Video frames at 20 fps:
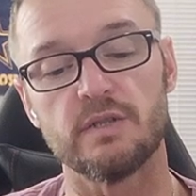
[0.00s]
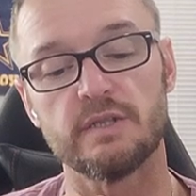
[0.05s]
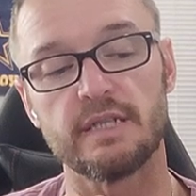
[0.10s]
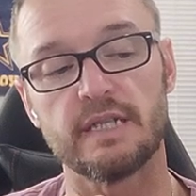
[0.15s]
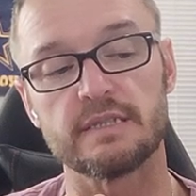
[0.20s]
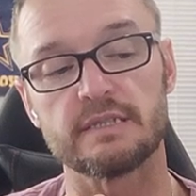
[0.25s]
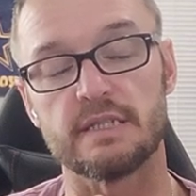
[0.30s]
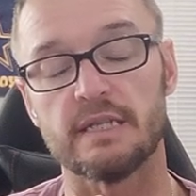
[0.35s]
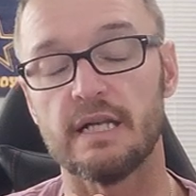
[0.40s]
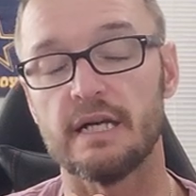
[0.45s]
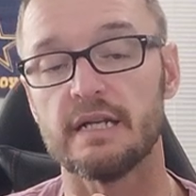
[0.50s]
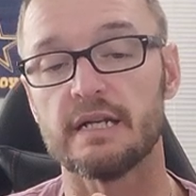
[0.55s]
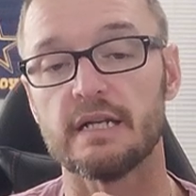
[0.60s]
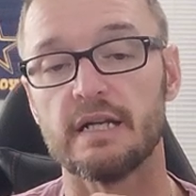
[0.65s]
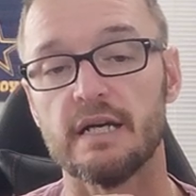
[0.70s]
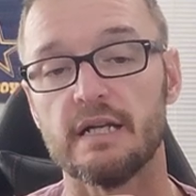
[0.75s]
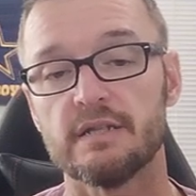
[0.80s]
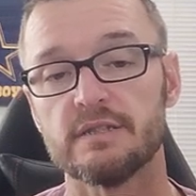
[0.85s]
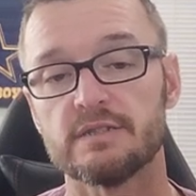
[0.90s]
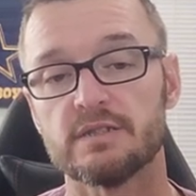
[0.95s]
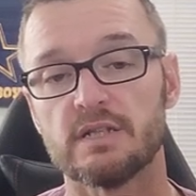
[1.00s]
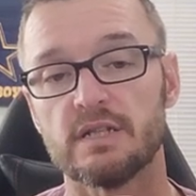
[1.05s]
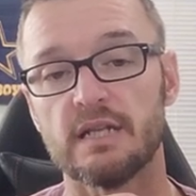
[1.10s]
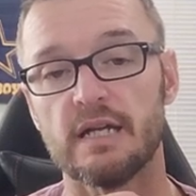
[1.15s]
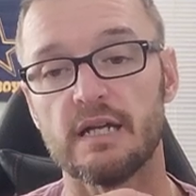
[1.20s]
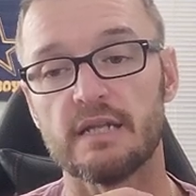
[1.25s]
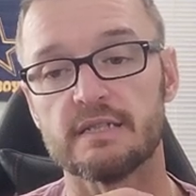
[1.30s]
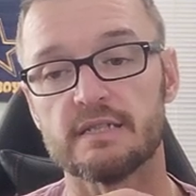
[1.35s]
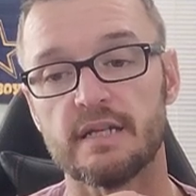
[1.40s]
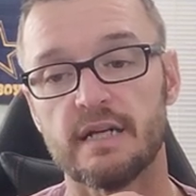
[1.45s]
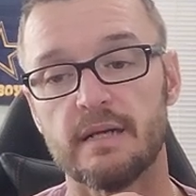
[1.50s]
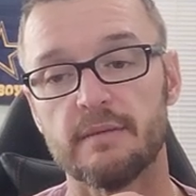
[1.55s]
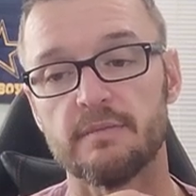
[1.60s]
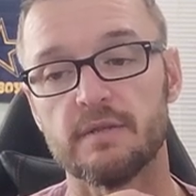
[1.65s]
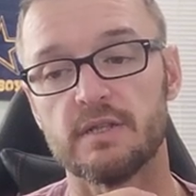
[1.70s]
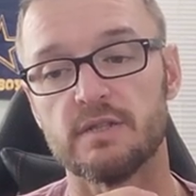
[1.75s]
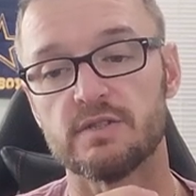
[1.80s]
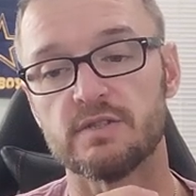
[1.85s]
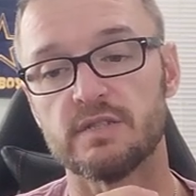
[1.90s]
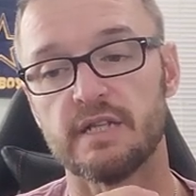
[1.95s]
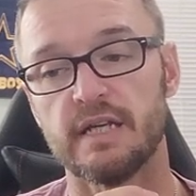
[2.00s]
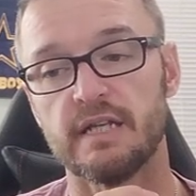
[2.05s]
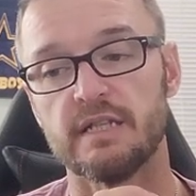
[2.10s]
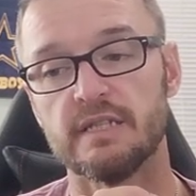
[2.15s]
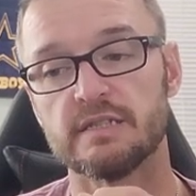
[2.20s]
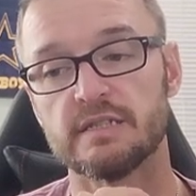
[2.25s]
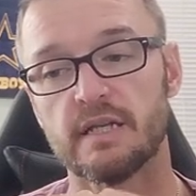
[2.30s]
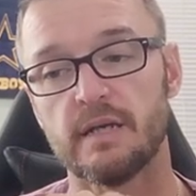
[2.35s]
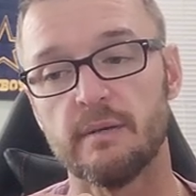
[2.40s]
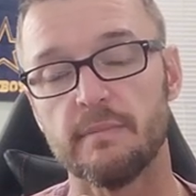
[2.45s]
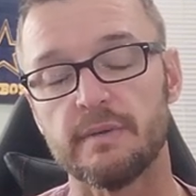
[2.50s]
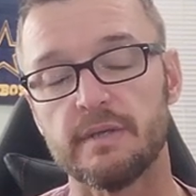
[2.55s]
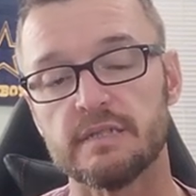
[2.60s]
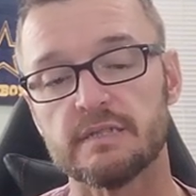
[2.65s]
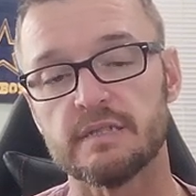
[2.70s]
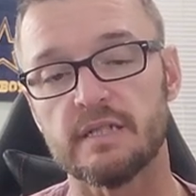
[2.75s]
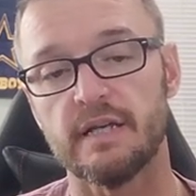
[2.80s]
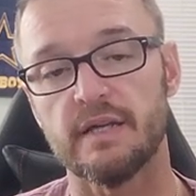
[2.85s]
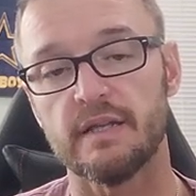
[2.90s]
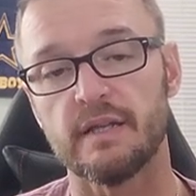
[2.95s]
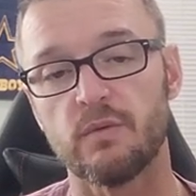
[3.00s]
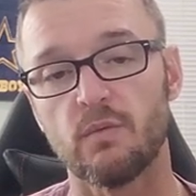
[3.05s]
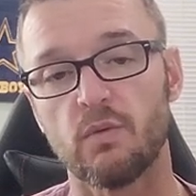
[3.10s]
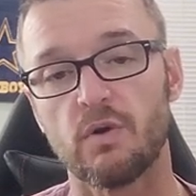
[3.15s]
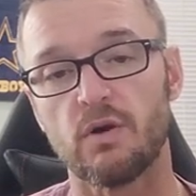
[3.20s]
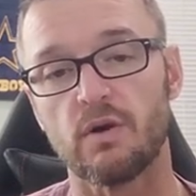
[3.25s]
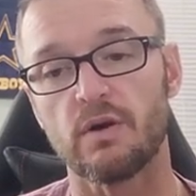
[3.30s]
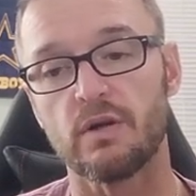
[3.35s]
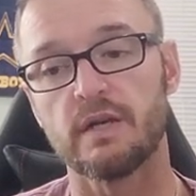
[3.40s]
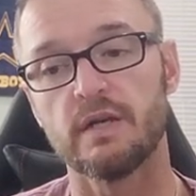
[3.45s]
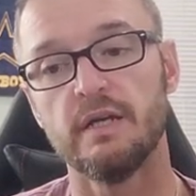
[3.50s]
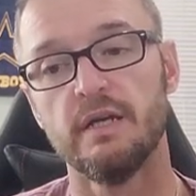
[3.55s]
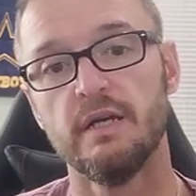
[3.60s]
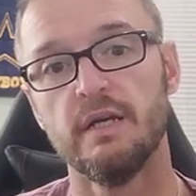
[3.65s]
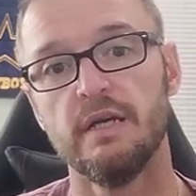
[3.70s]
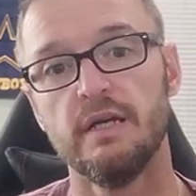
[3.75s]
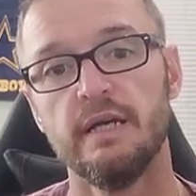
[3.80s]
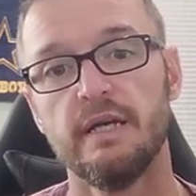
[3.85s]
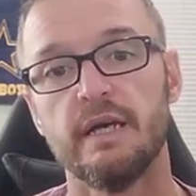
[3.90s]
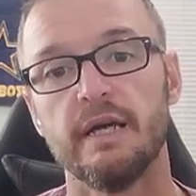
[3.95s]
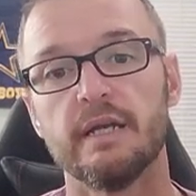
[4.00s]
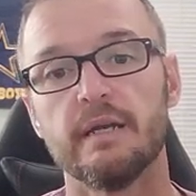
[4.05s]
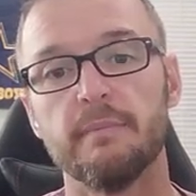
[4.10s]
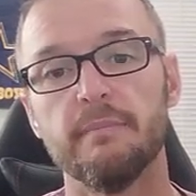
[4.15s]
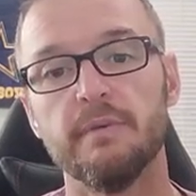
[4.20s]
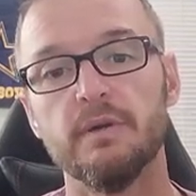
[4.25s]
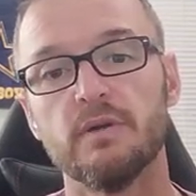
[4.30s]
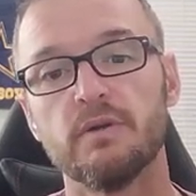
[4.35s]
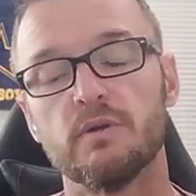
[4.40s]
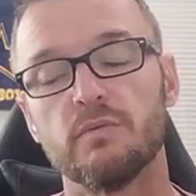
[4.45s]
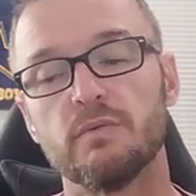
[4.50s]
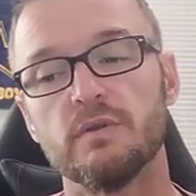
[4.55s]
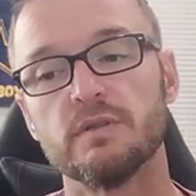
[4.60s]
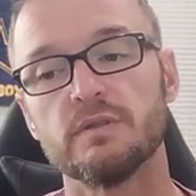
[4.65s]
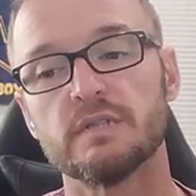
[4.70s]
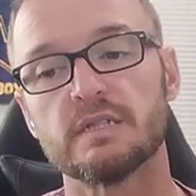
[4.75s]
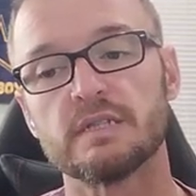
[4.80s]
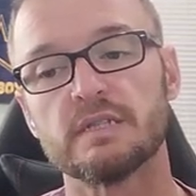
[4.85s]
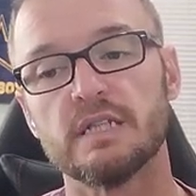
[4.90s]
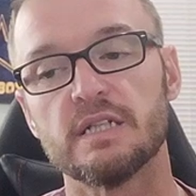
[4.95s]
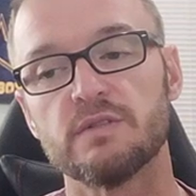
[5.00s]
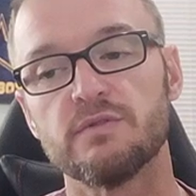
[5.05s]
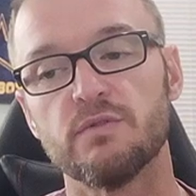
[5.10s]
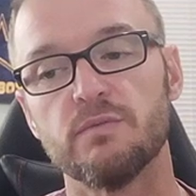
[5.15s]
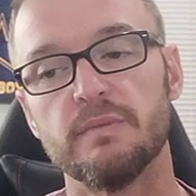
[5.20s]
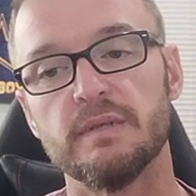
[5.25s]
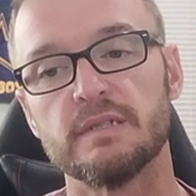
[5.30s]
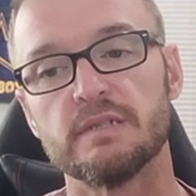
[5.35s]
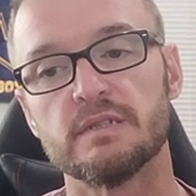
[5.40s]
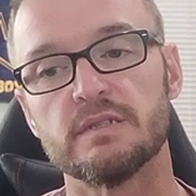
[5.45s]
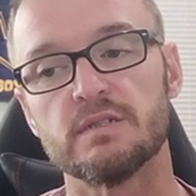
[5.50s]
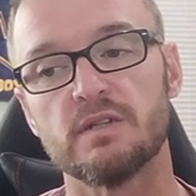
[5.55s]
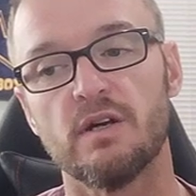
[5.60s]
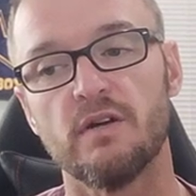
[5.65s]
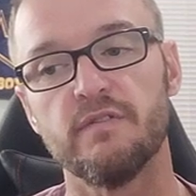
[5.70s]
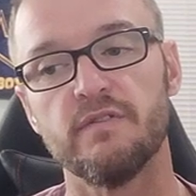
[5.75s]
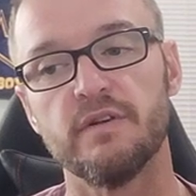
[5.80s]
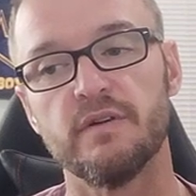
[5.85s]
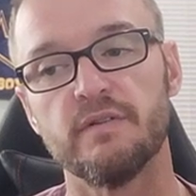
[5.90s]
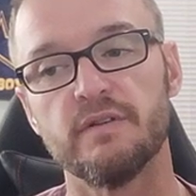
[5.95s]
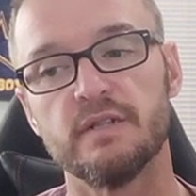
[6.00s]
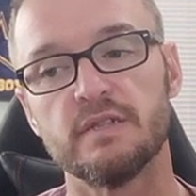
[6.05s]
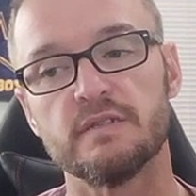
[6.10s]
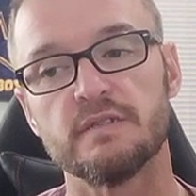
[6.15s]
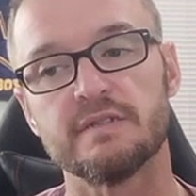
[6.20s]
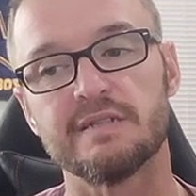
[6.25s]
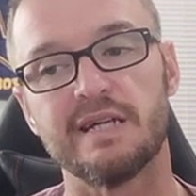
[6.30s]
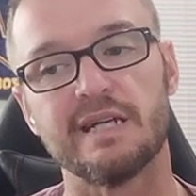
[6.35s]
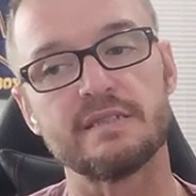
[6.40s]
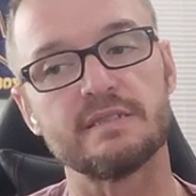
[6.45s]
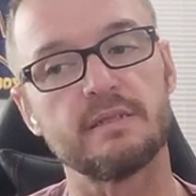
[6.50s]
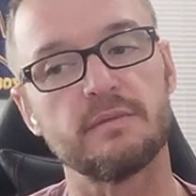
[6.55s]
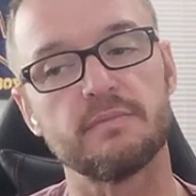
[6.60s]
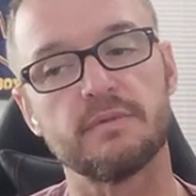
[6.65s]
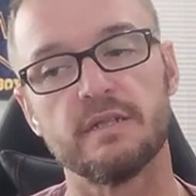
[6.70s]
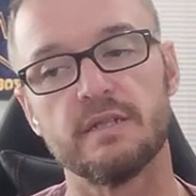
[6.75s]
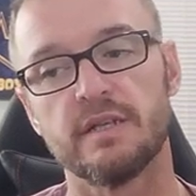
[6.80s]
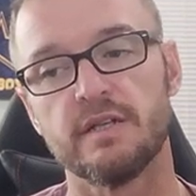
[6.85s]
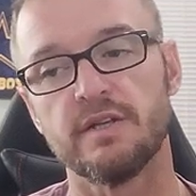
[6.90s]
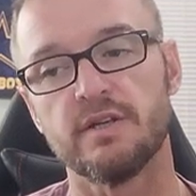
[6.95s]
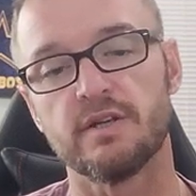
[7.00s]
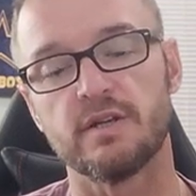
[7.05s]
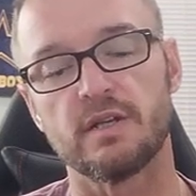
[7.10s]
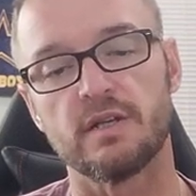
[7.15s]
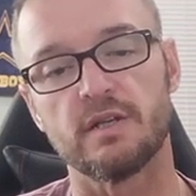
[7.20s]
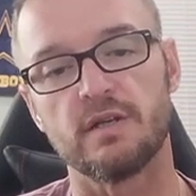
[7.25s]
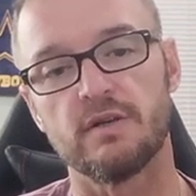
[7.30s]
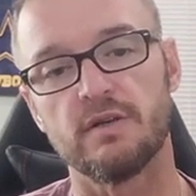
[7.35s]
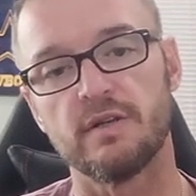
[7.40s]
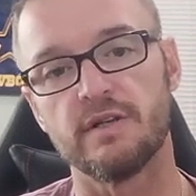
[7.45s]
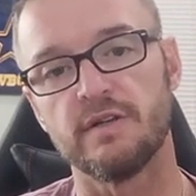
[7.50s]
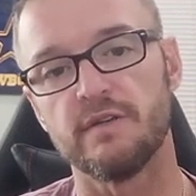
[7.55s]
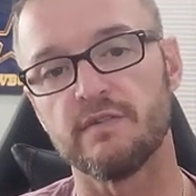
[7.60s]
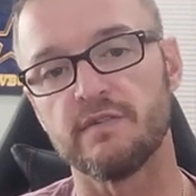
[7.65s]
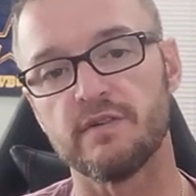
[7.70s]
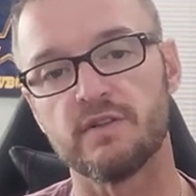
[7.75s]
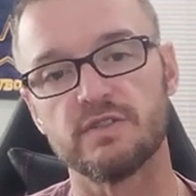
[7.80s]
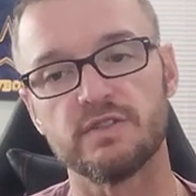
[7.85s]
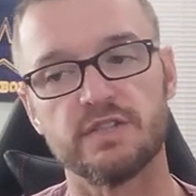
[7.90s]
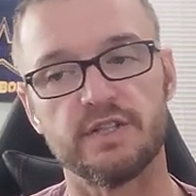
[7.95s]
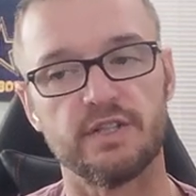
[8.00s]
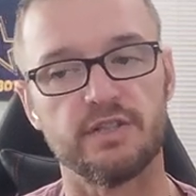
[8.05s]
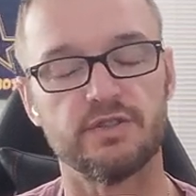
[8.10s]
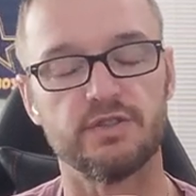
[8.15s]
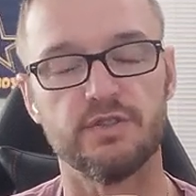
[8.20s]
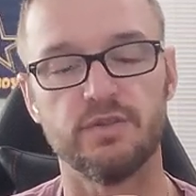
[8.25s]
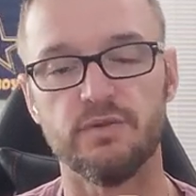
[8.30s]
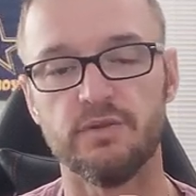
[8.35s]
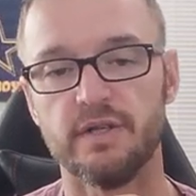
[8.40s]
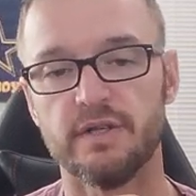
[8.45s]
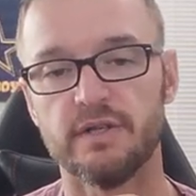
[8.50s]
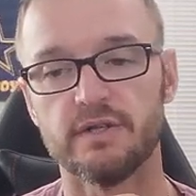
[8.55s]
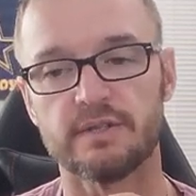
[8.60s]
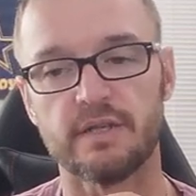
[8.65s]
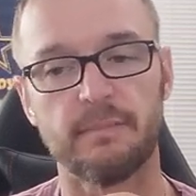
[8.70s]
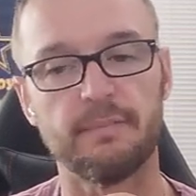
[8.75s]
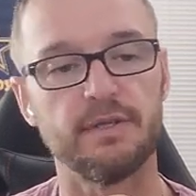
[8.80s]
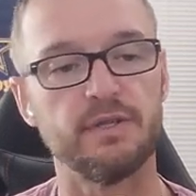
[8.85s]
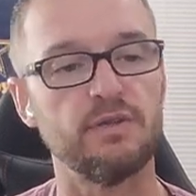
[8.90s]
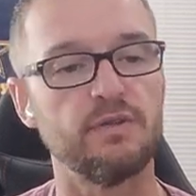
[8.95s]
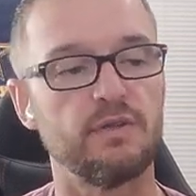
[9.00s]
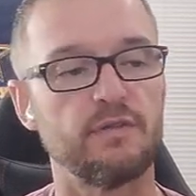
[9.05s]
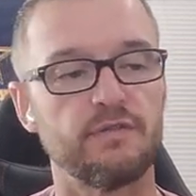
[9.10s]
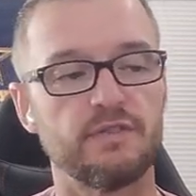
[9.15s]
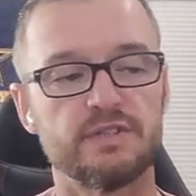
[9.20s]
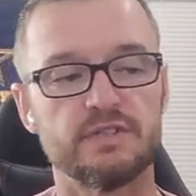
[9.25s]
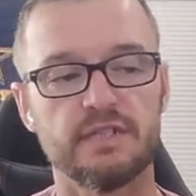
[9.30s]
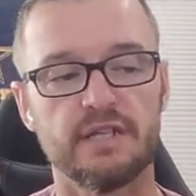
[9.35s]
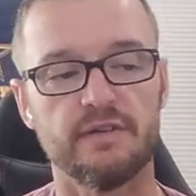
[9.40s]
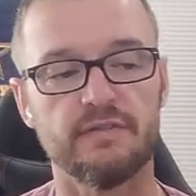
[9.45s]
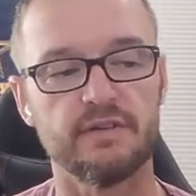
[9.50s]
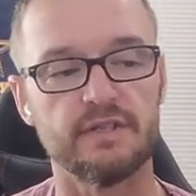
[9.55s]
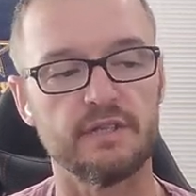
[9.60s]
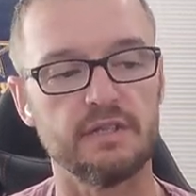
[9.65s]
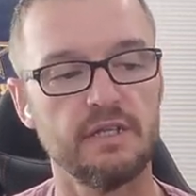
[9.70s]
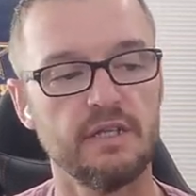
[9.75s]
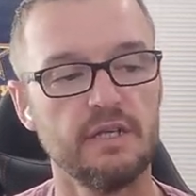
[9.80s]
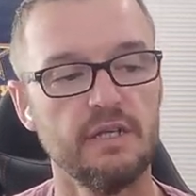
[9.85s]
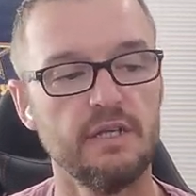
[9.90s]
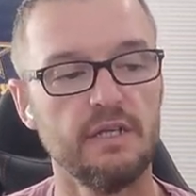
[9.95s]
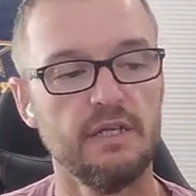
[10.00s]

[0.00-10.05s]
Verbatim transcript: you know, it takes a lot of knowledge and a lot of time to understand these companies and how they work and to build a real successful business off of it. It's not something that you're going to learn in your first year, two years. I've been doing it for seven.